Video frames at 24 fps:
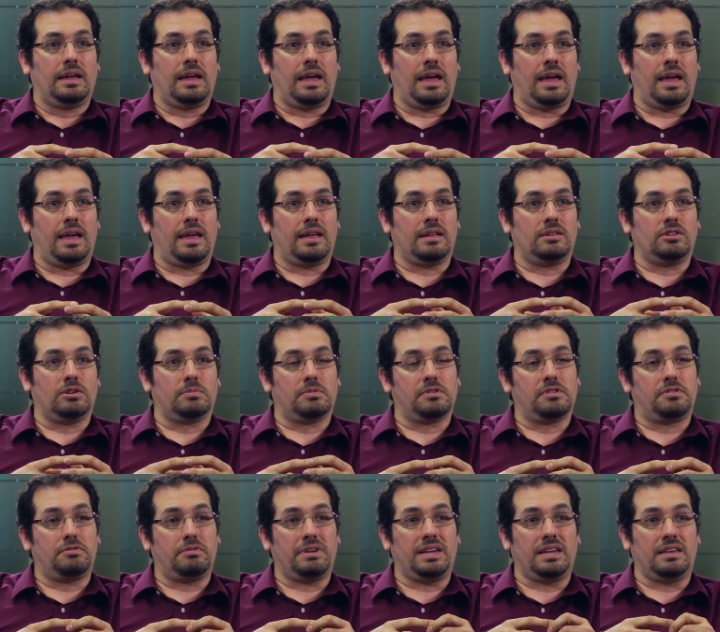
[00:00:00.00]
And number
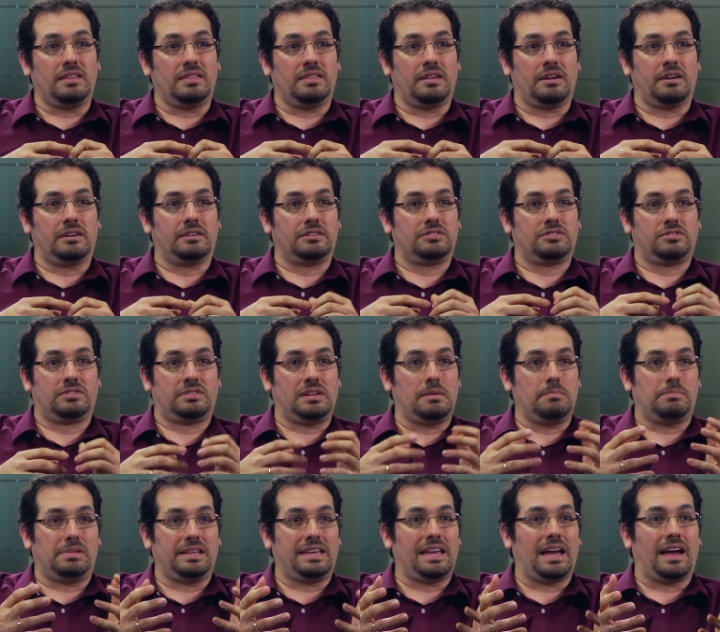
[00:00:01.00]
three, they
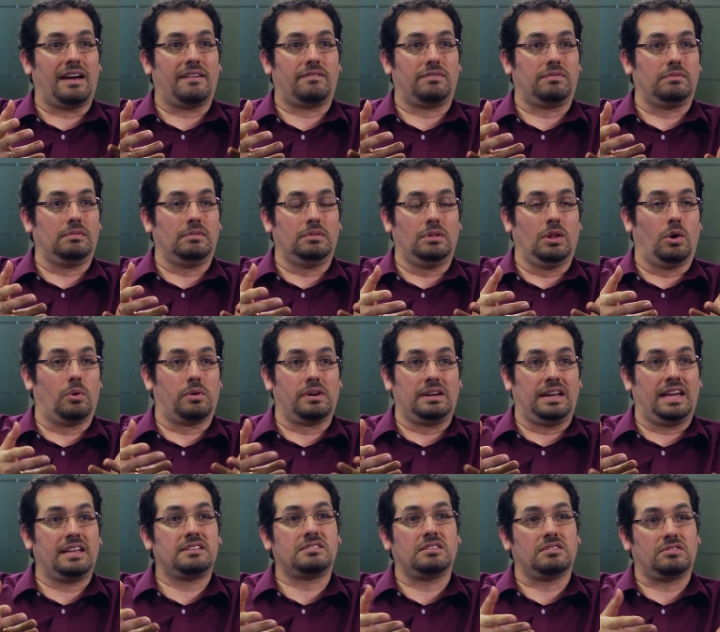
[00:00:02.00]
simply have lower
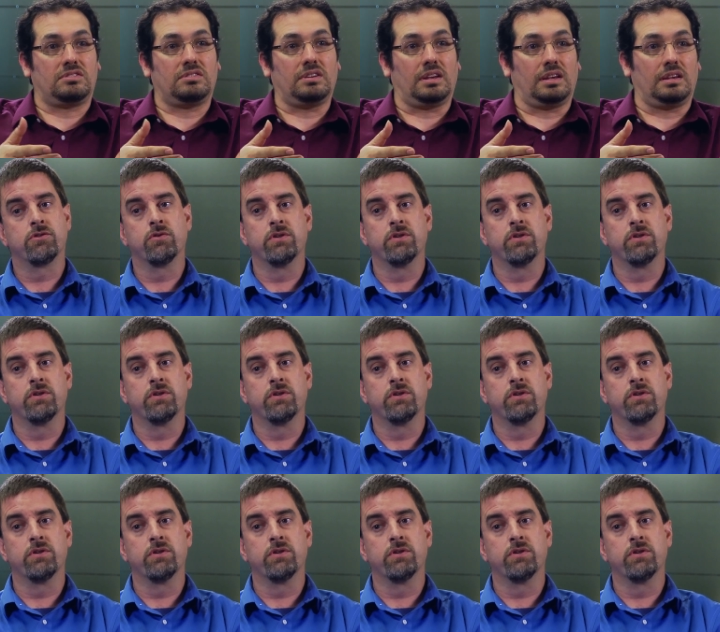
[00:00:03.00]
latency.